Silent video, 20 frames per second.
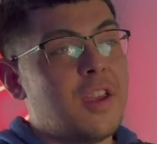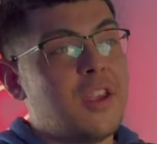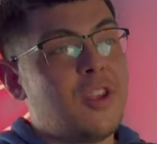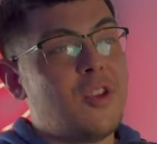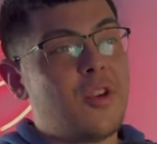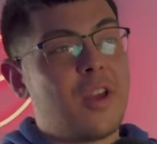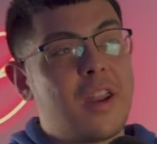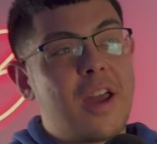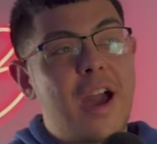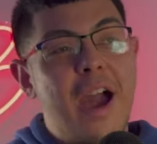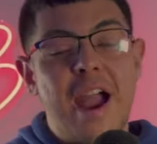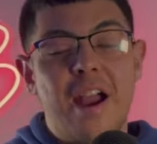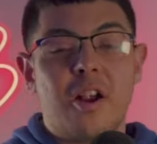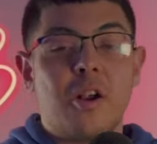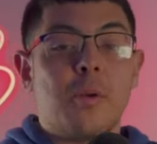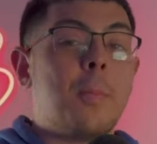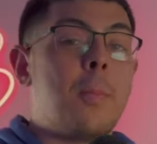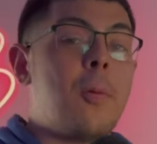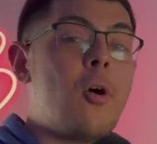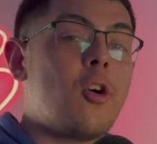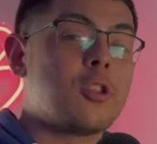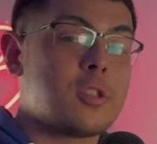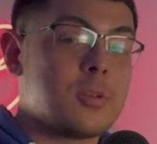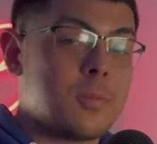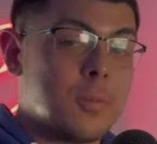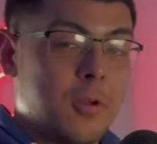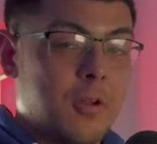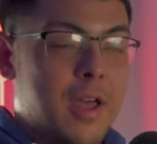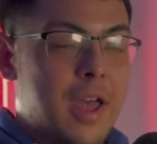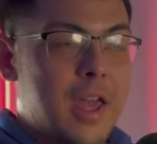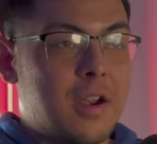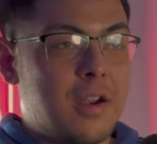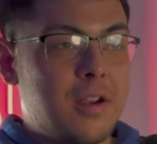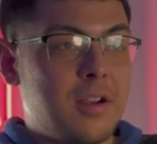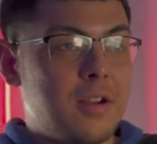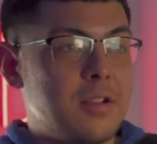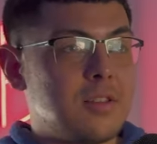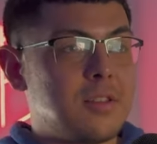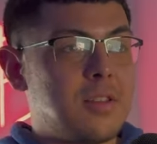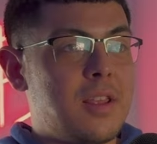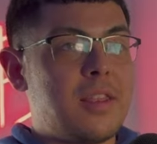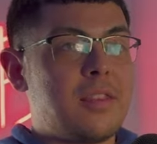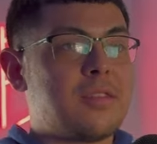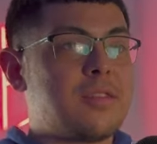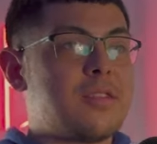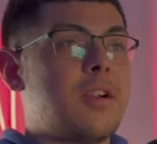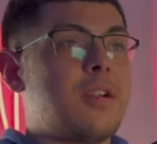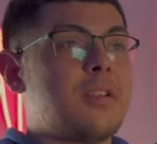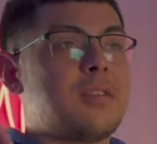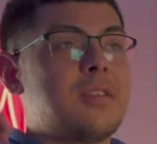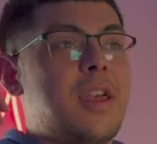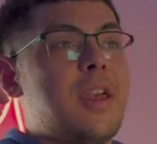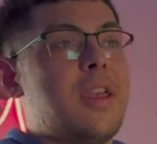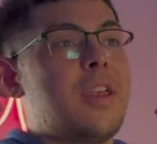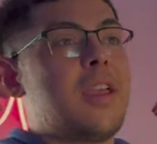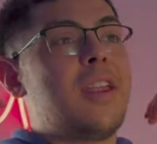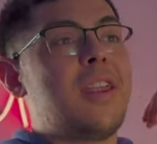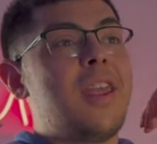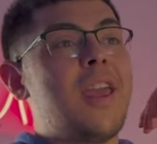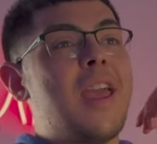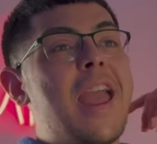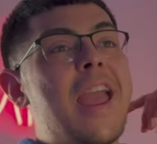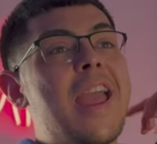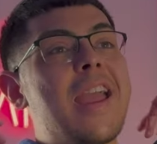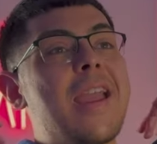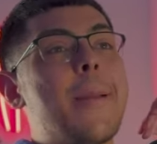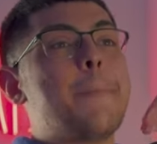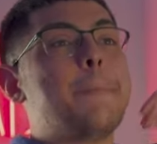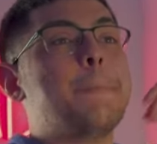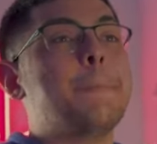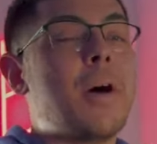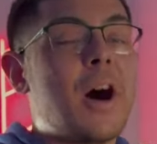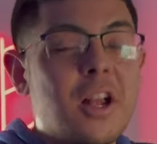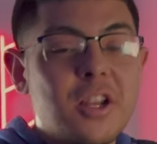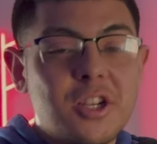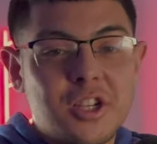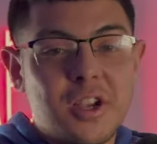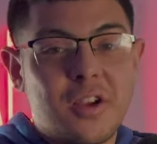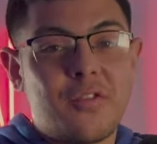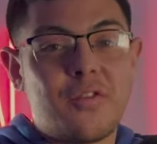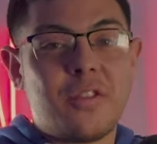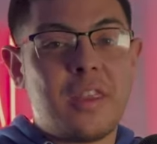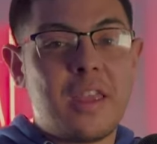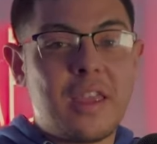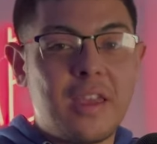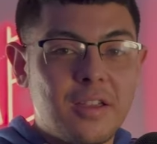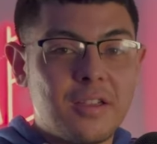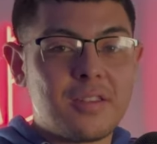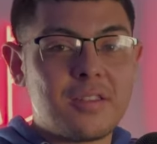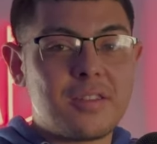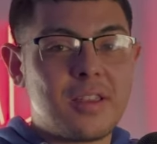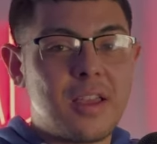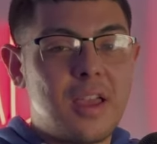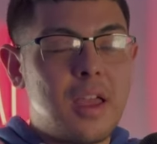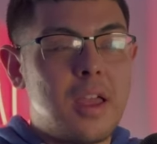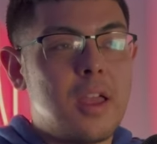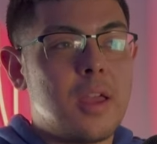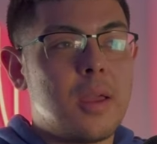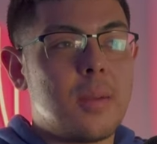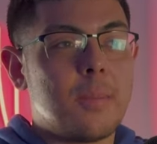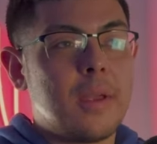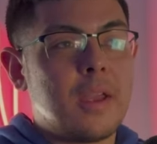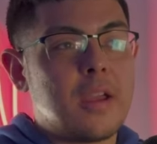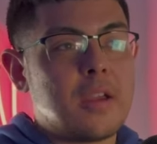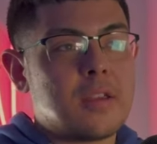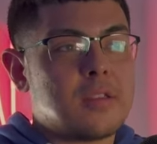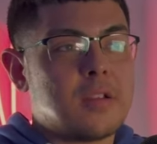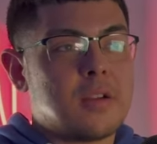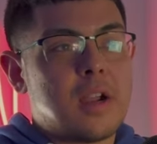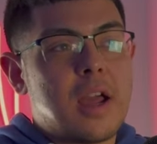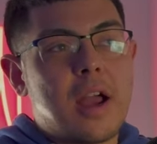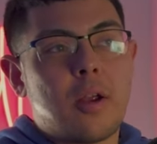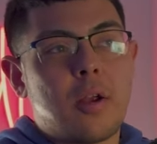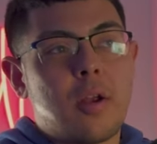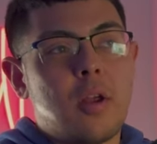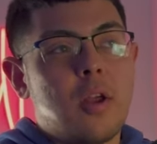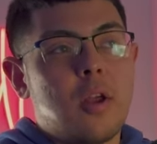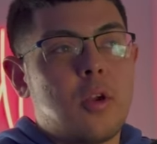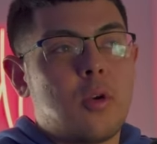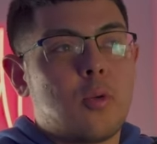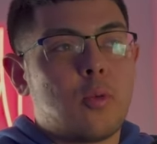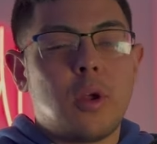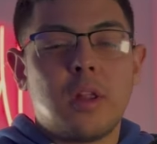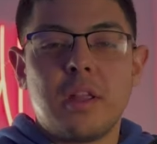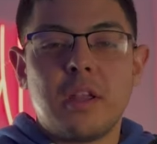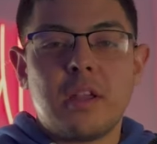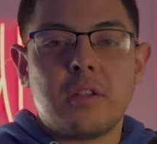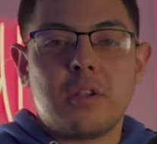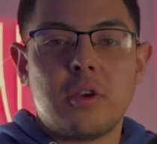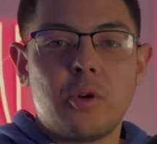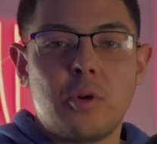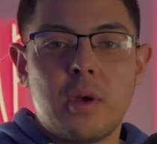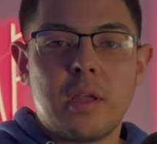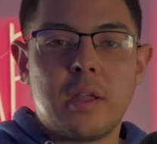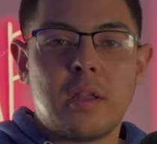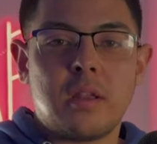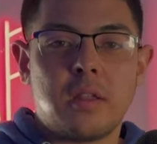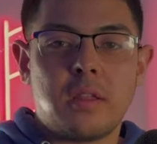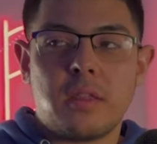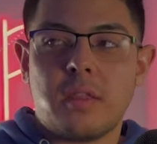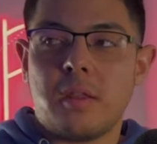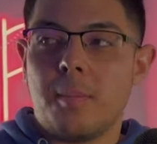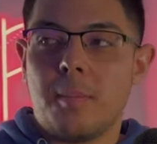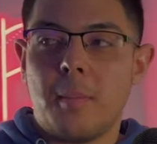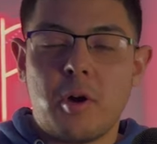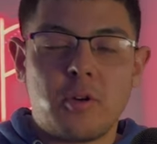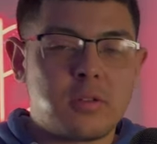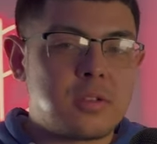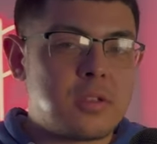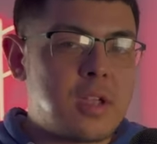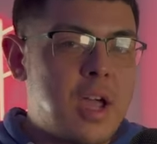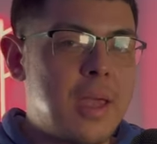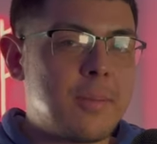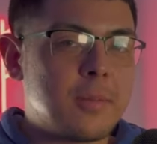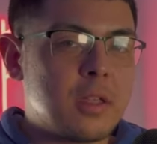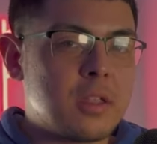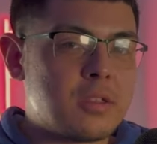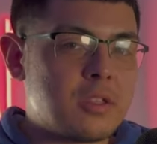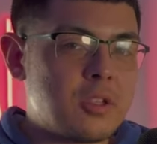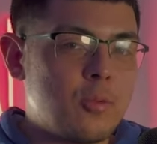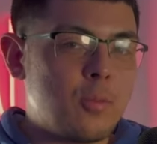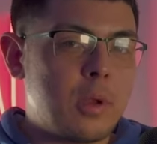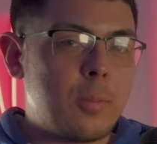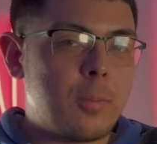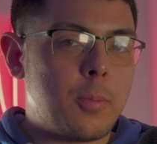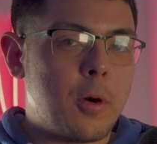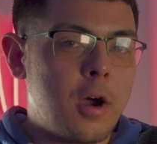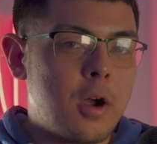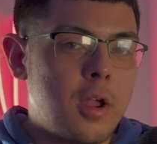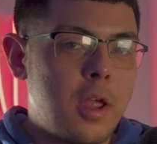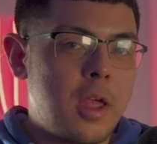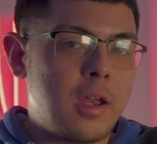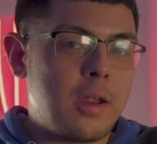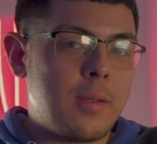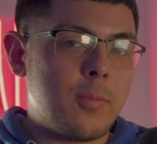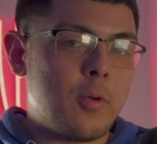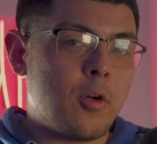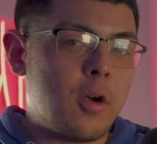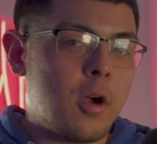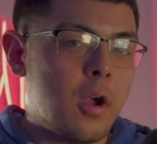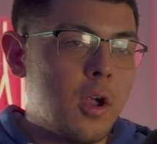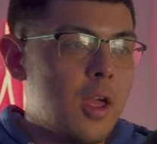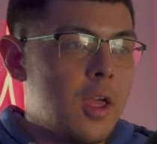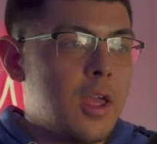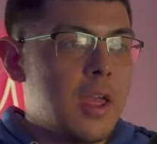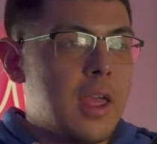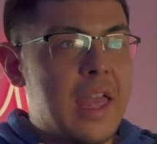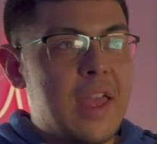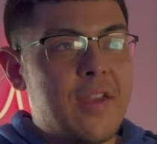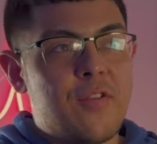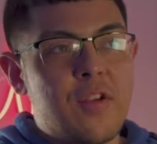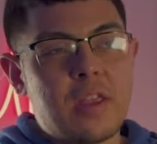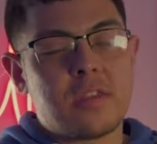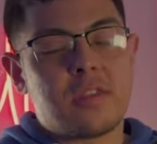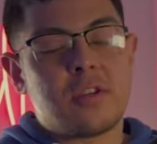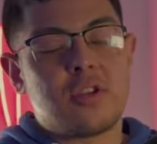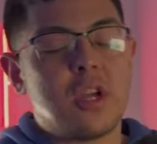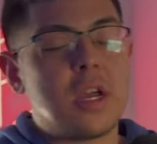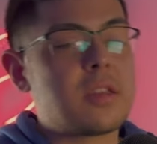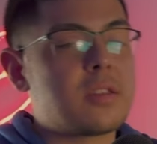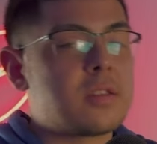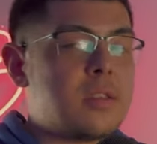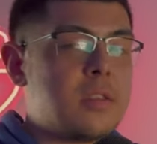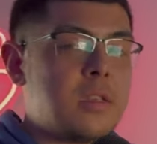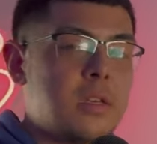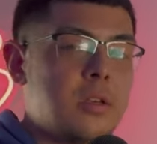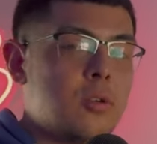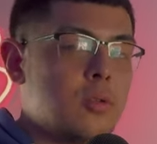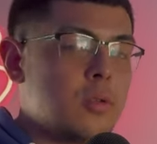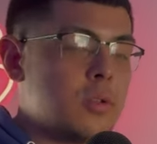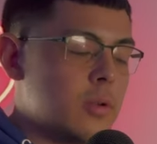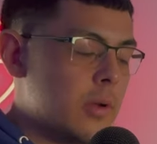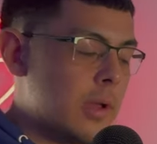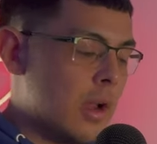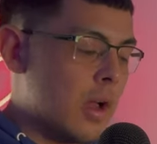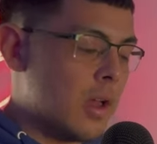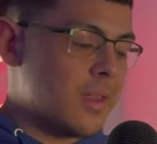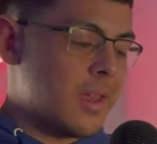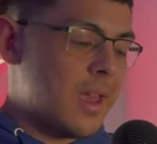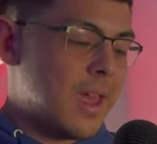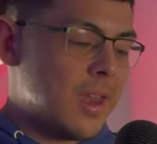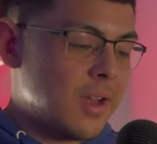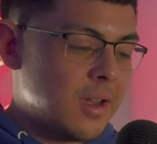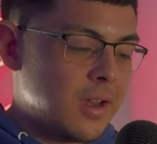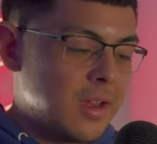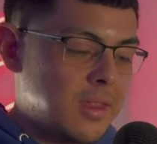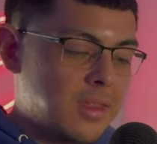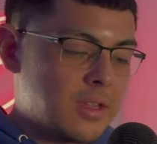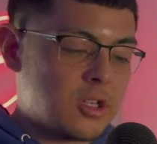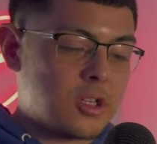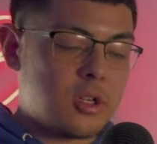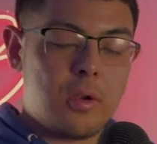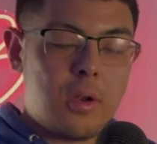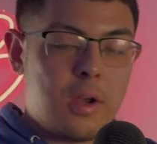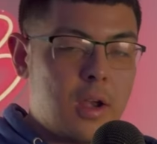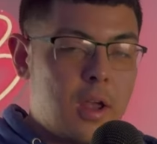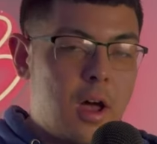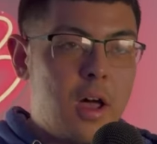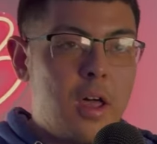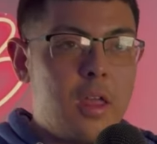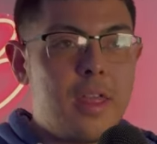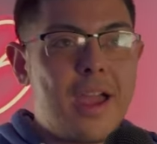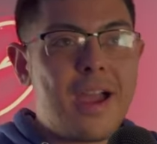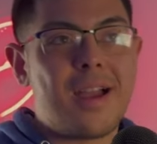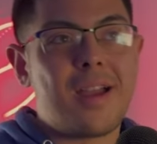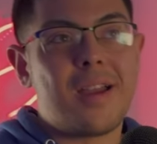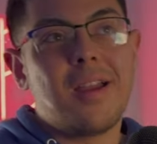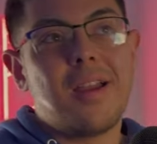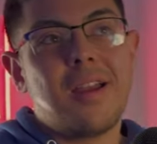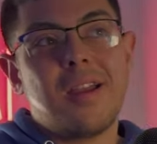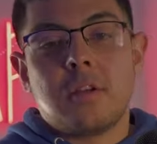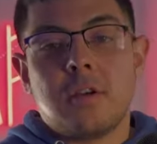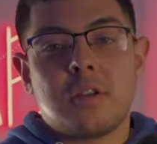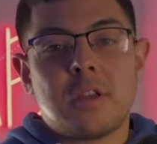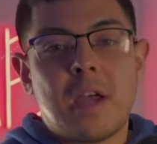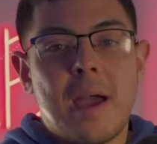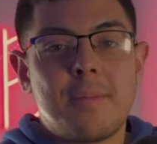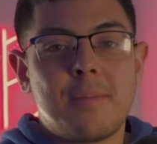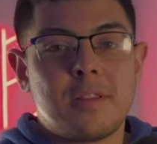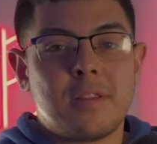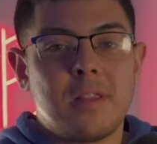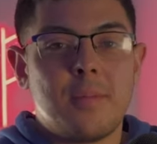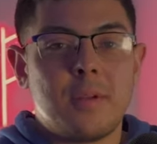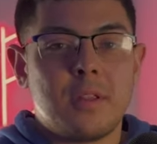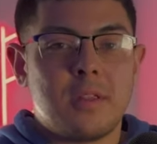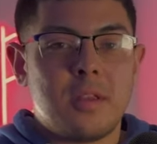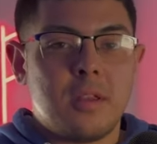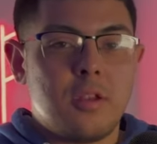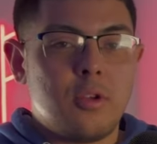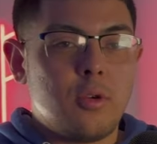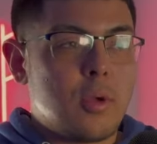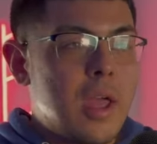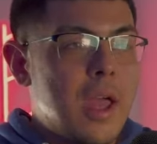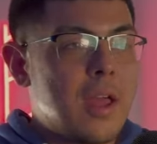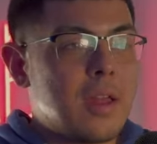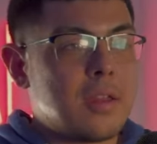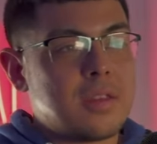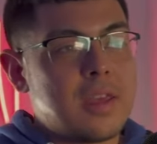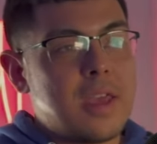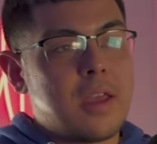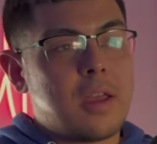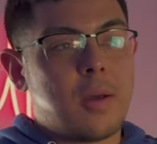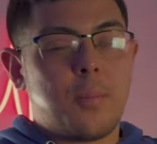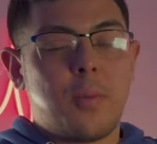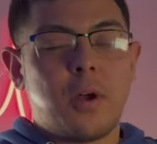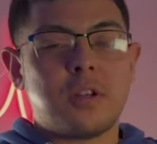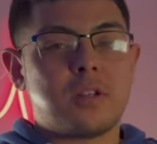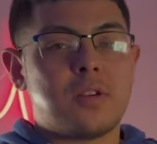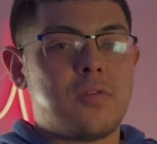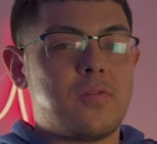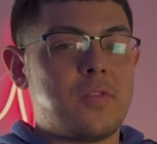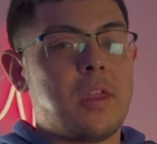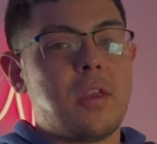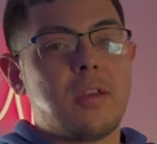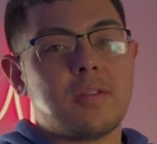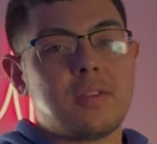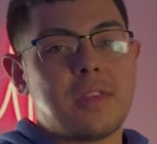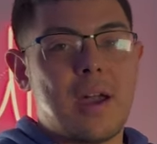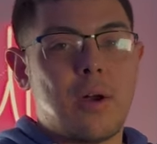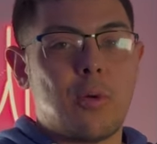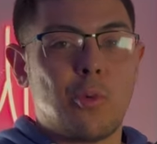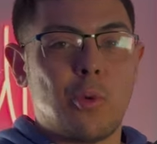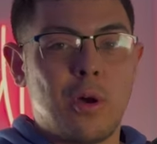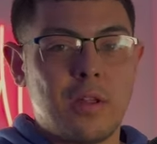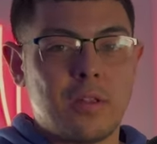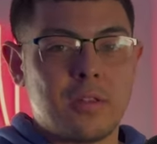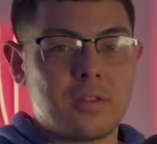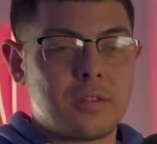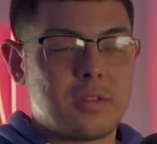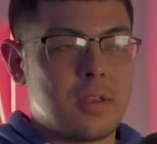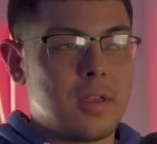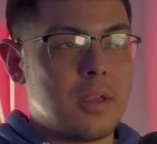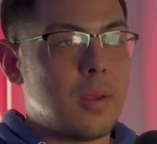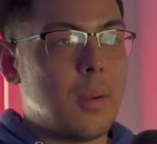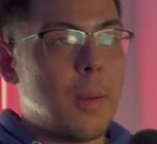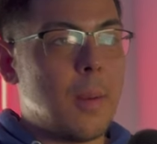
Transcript: you can hire multiple editors and start taking a bunch of deals because you're not really doing the most time consuming part anymore. If it's just you doing all the editing, the shooting, all that, your time is limited. You can't take a bunch of deals at once.